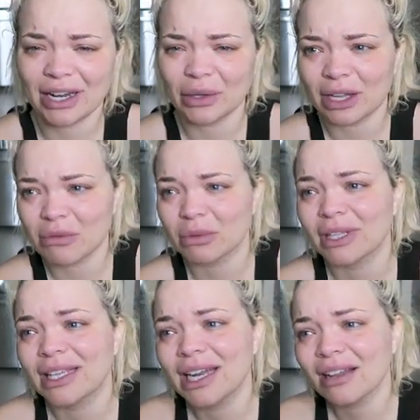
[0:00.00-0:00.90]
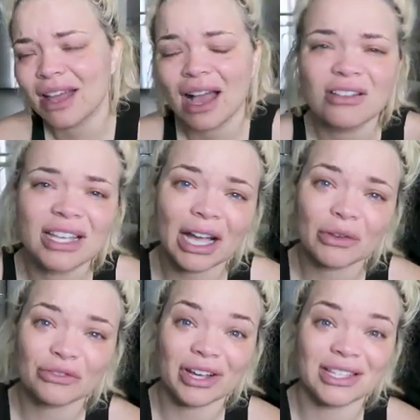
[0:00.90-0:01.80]
I know a lot of people are like, get out of the house, hang
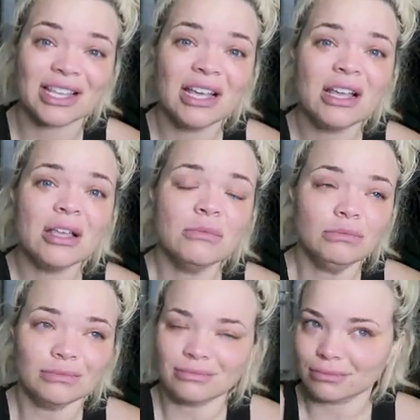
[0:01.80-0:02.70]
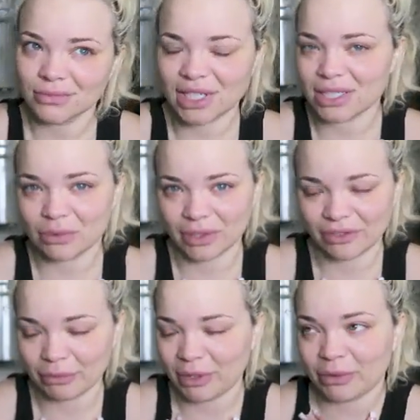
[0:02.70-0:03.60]
out with friends. That doesn't work
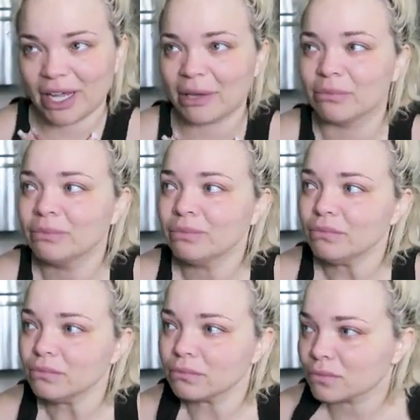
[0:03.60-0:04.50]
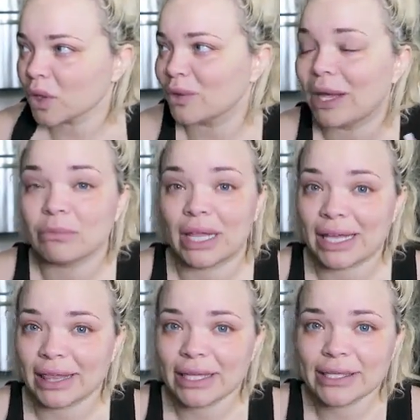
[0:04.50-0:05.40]
for me. When I'm
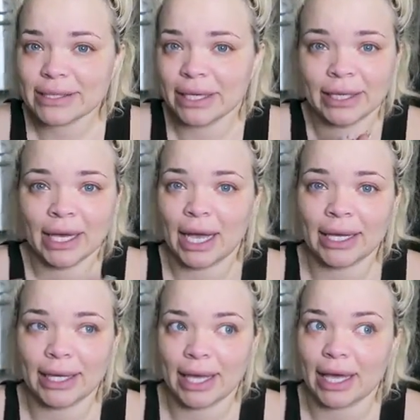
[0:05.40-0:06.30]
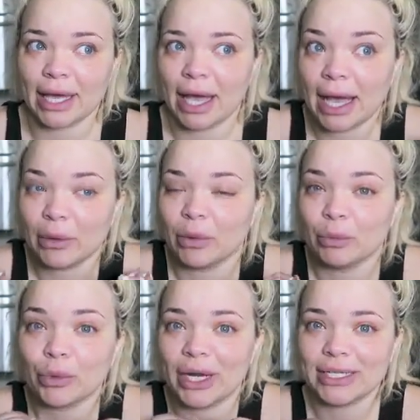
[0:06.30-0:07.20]
like this, I will
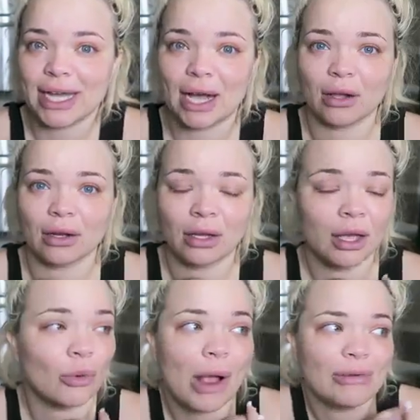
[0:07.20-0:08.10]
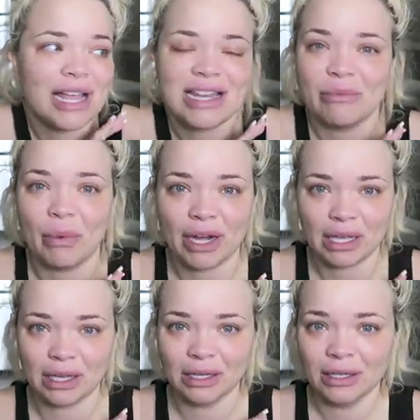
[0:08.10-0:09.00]
break down around
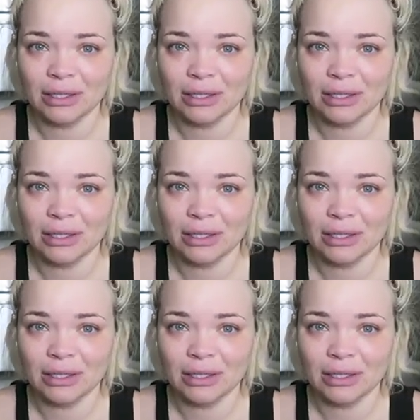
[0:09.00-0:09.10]
anybody.